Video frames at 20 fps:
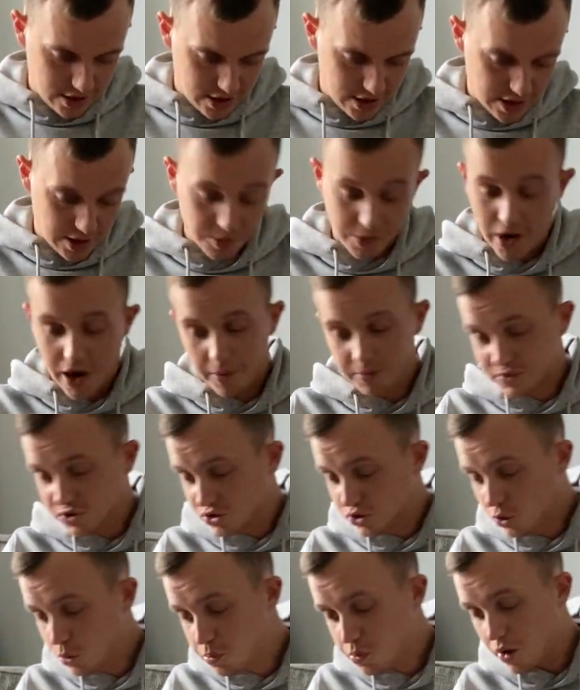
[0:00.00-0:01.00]
And I'm
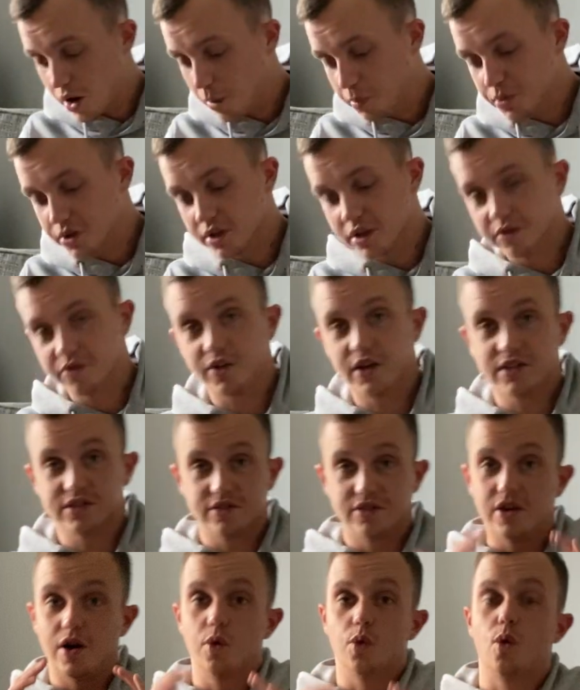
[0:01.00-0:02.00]
super happy at the fact
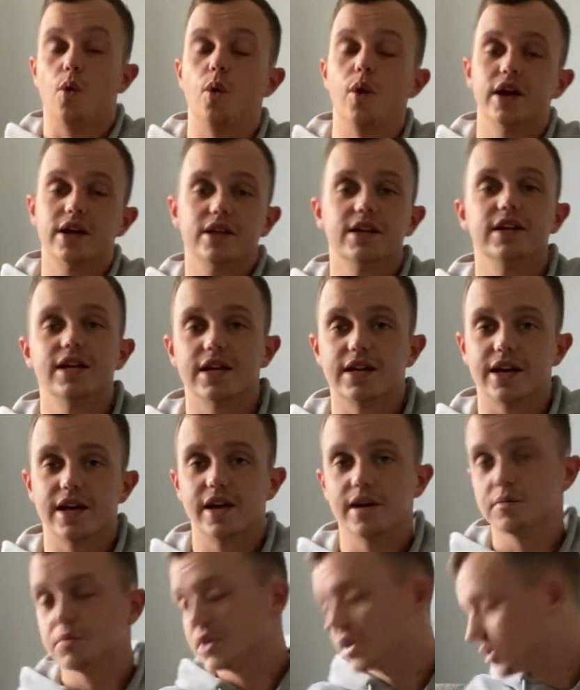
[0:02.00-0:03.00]
of how quickly it
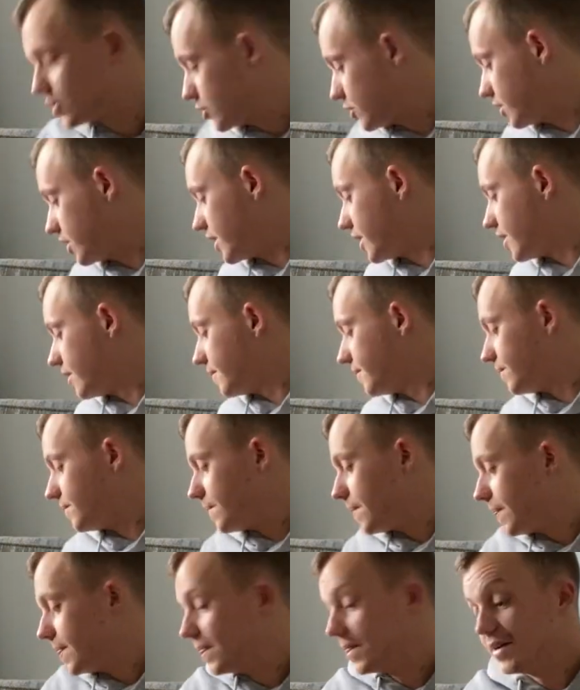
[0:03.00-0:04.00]
came. Literally,
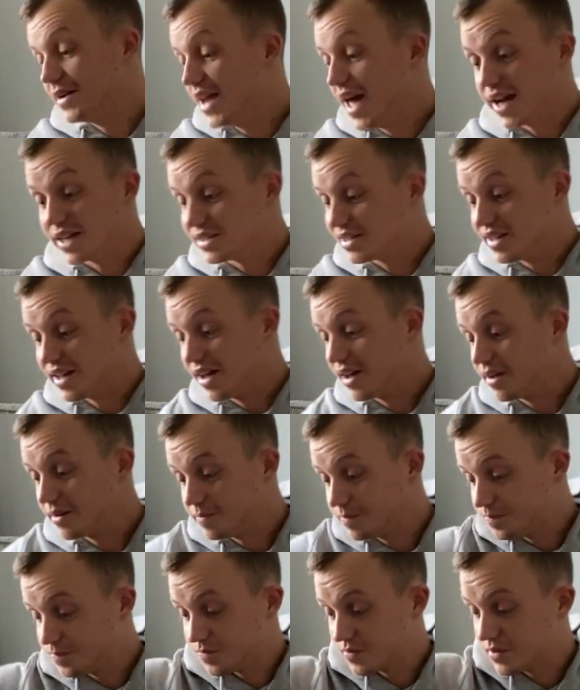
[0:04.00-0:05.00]
next day.
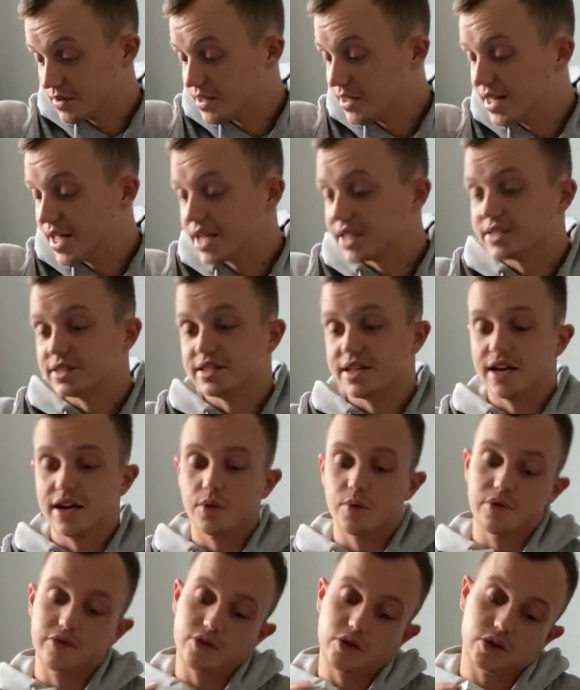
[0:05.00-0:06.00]

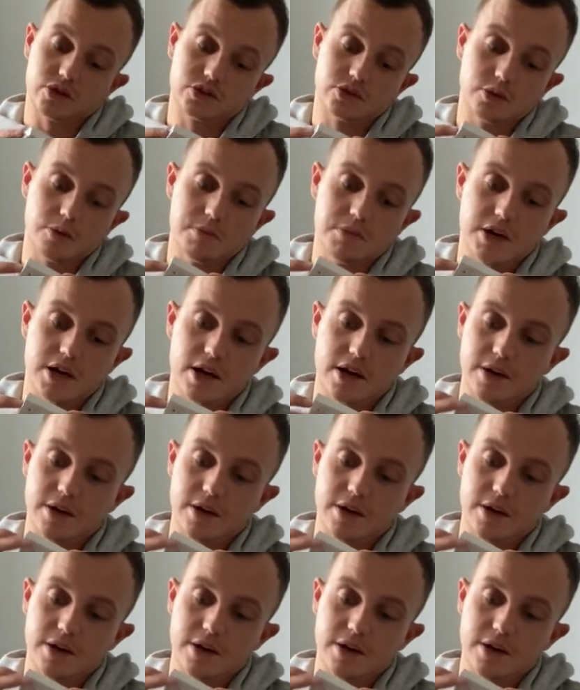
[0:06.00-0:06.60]
We've got some